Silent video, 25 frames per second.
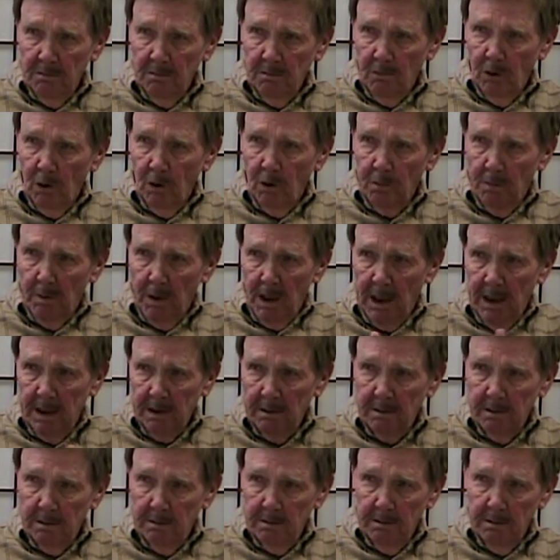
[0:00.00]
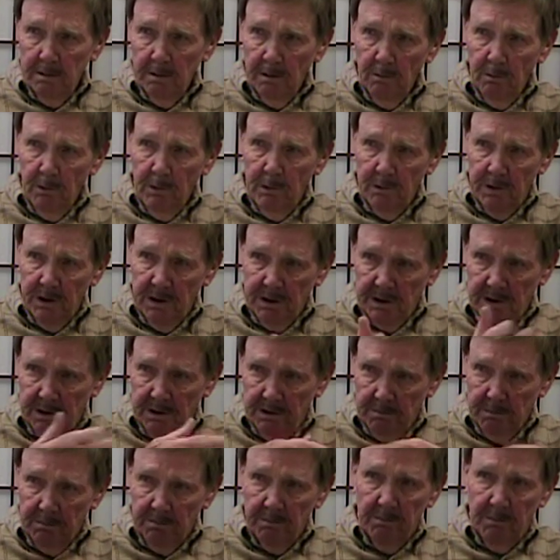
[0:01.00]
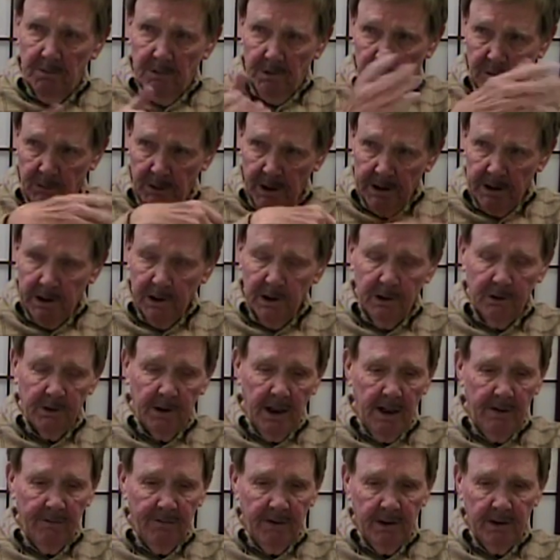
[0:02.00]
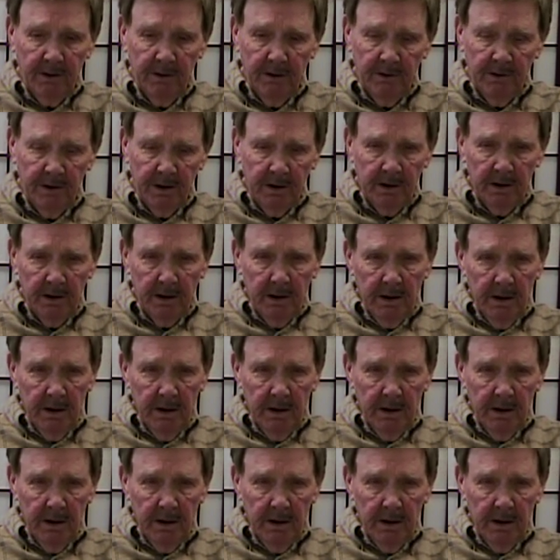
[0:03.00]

roadblock, and we were just directing traffic through there.